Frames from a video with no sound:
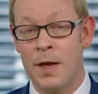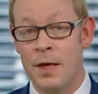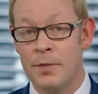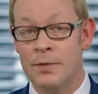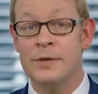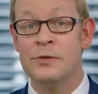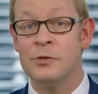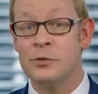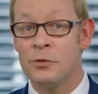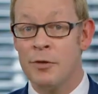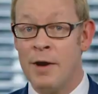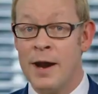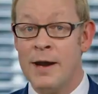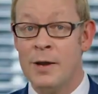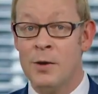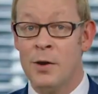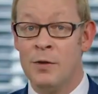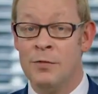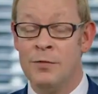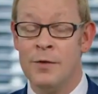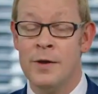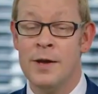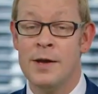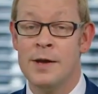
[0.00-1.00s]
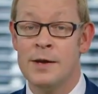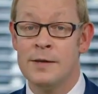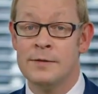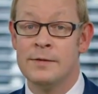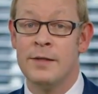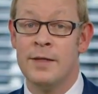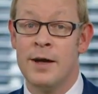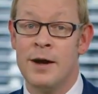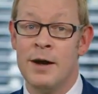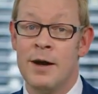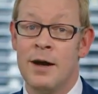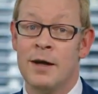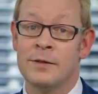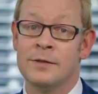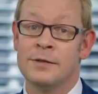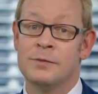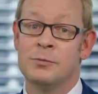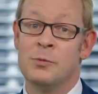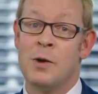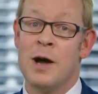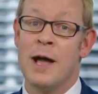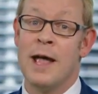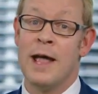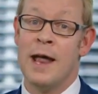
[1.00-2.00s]
This trade-off is at the heart
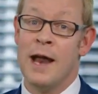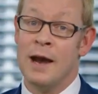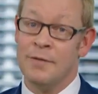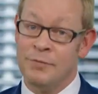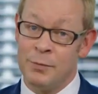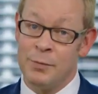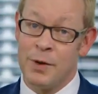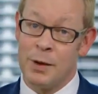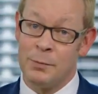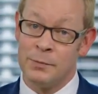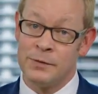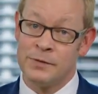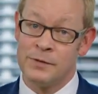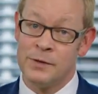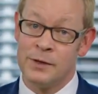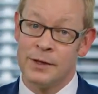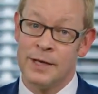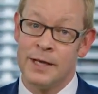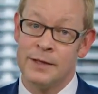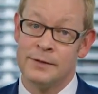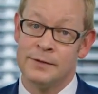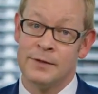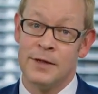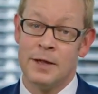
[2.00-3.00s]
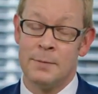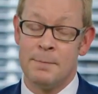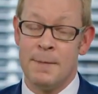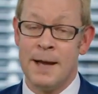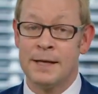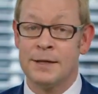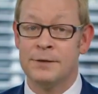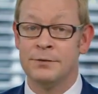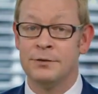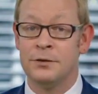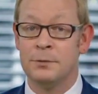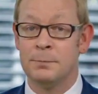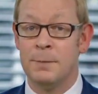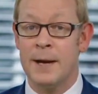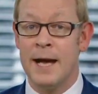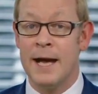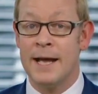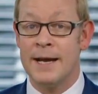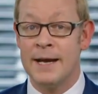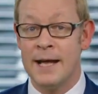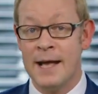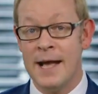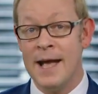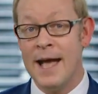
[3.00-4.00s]
of why everyone was looking to the Bank of
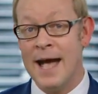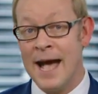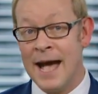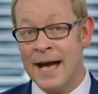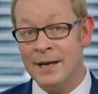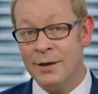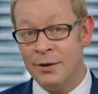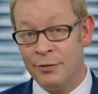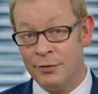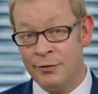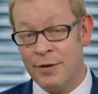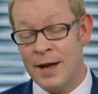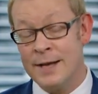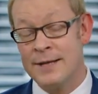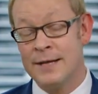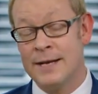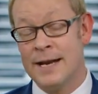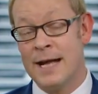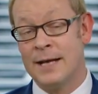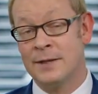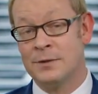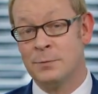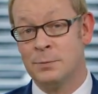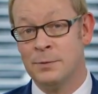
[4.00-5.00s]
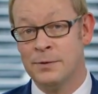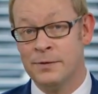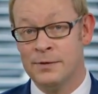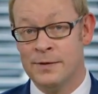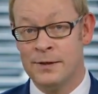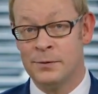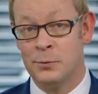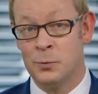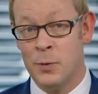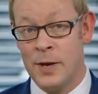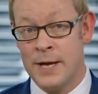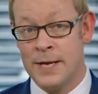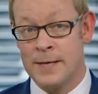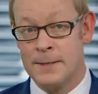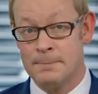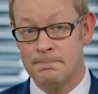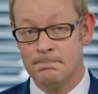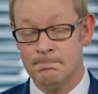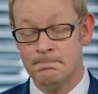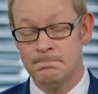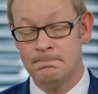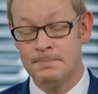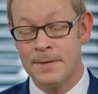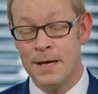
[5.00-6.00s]
Japan and the Fed announcements this week.
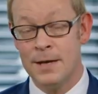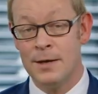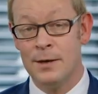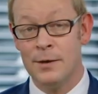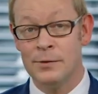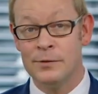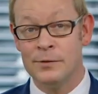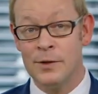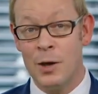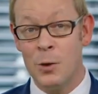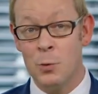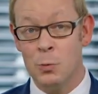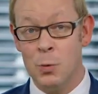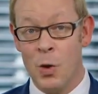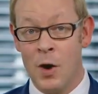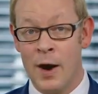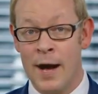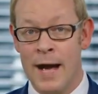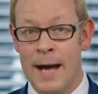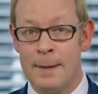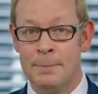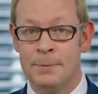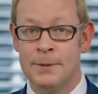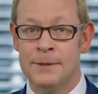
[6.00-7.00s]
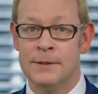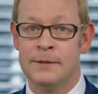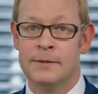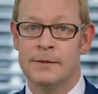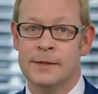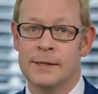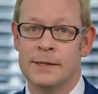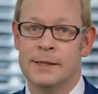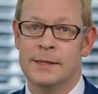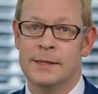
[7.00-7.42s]
So what happened?